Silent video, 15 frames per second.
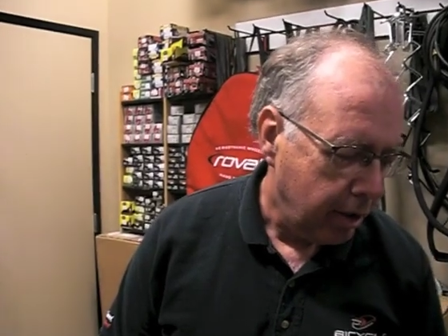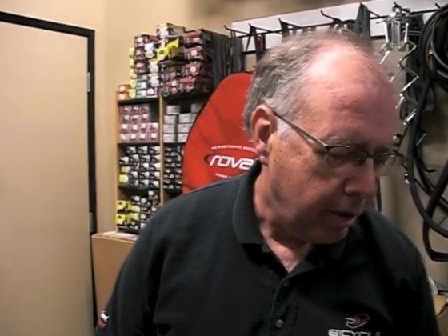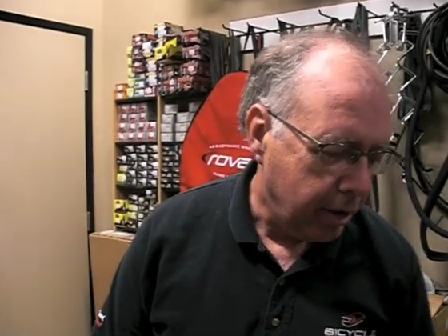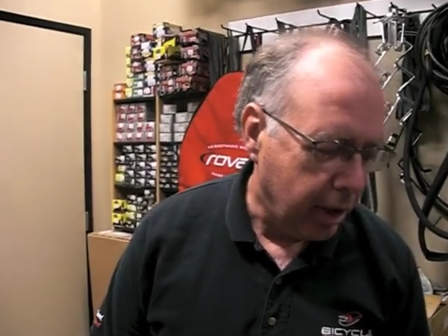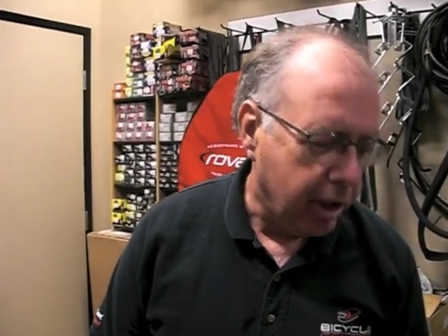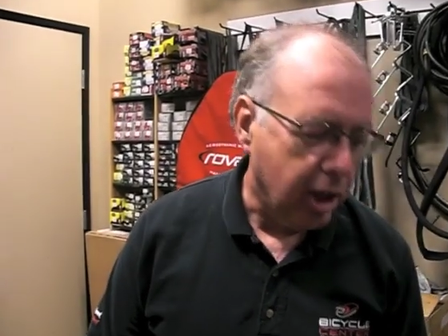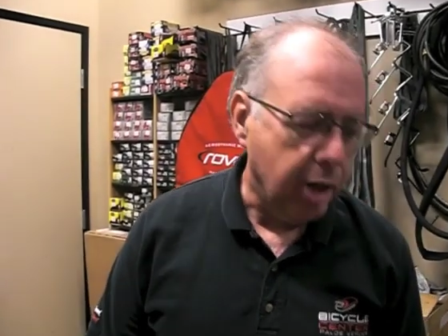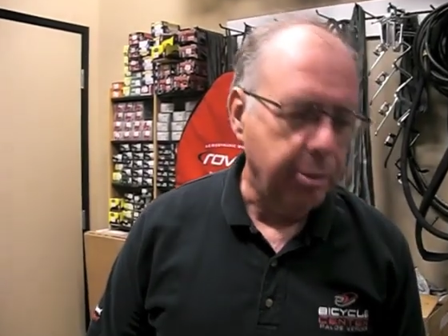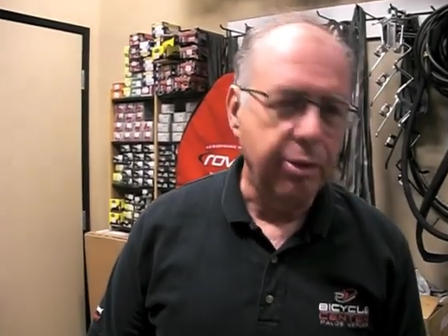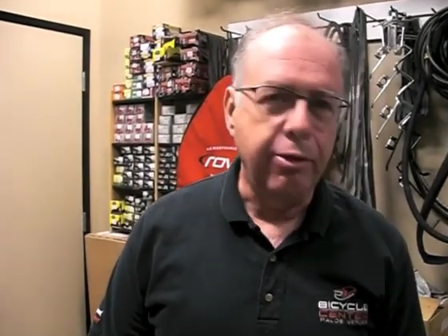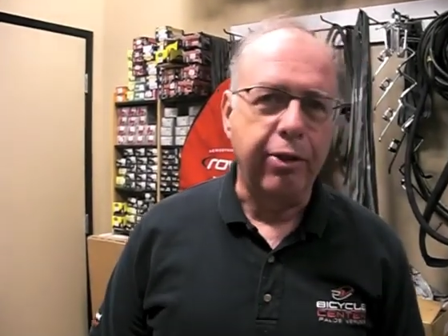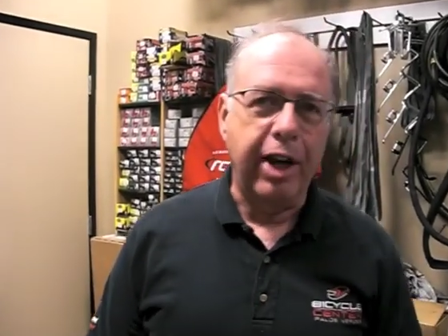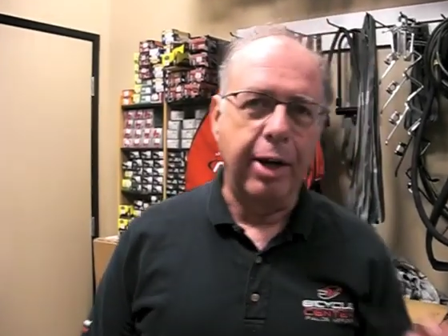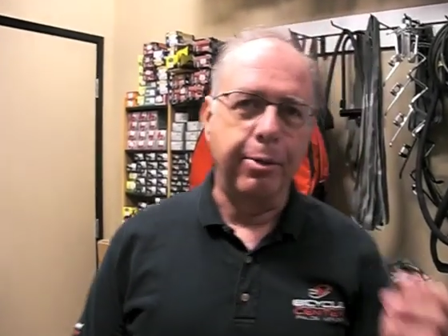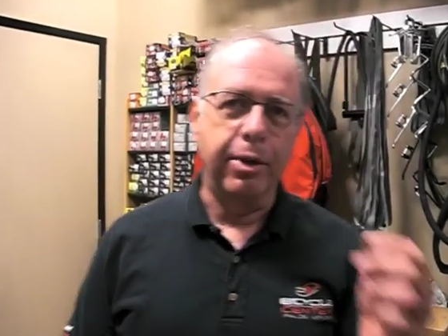the carbon
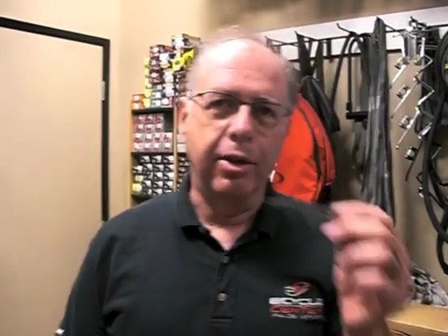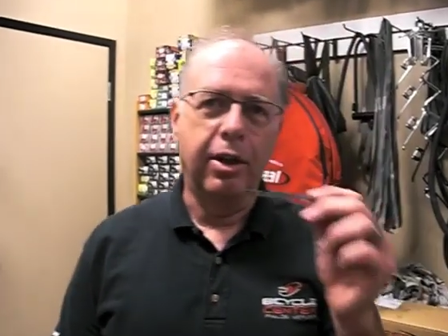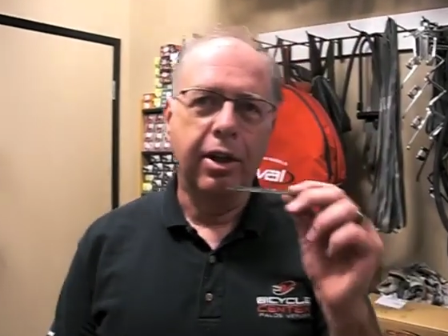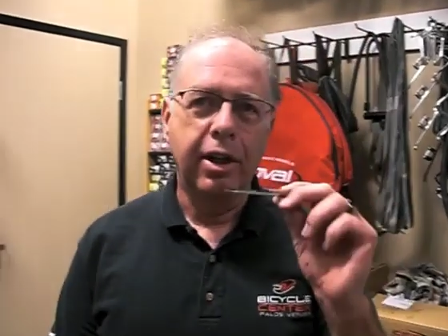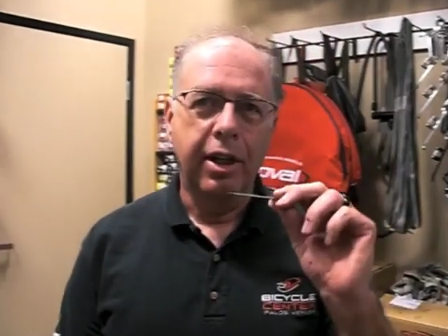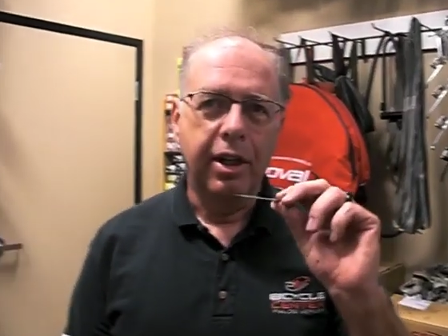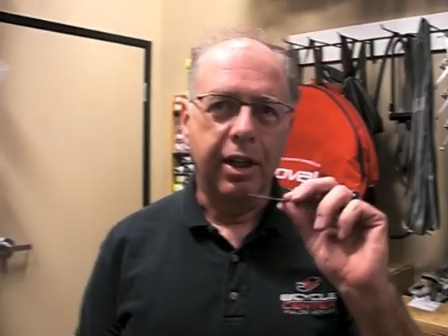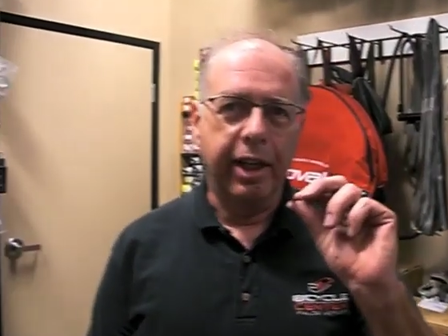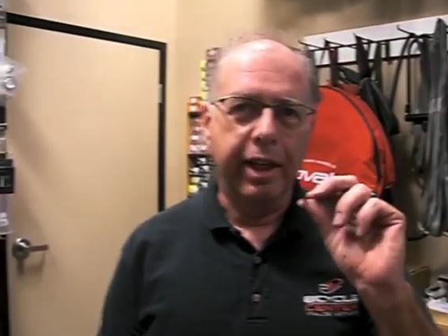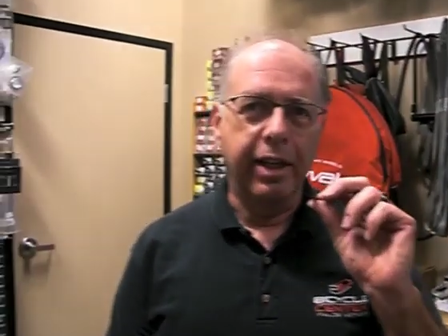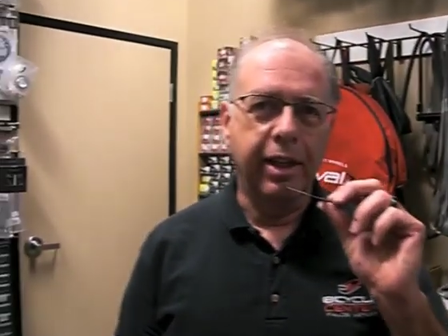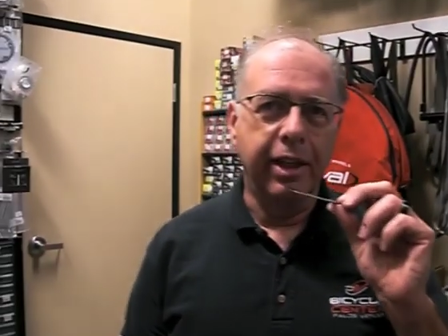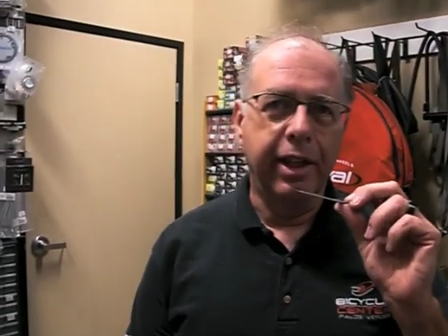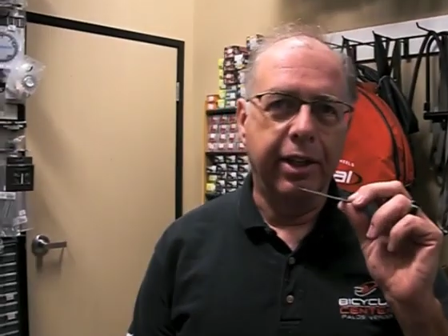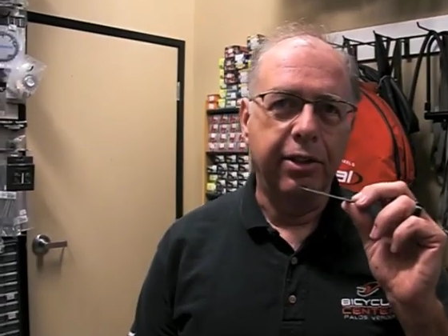fiber like
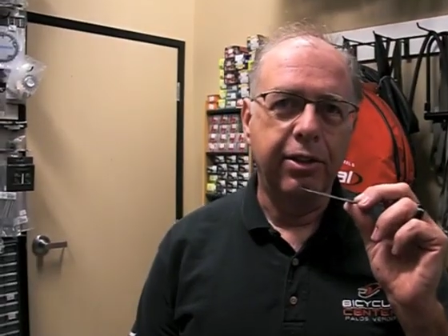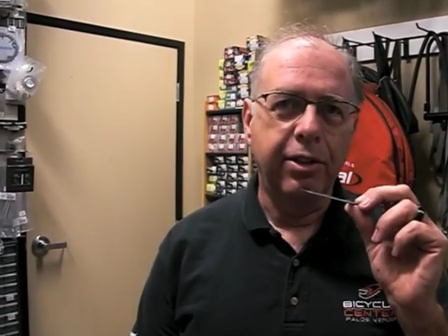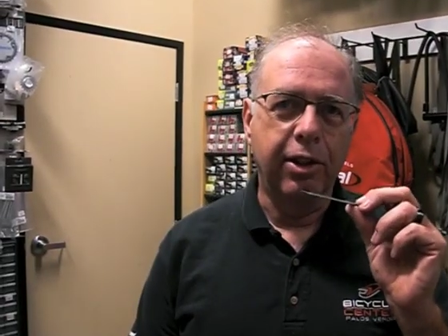this,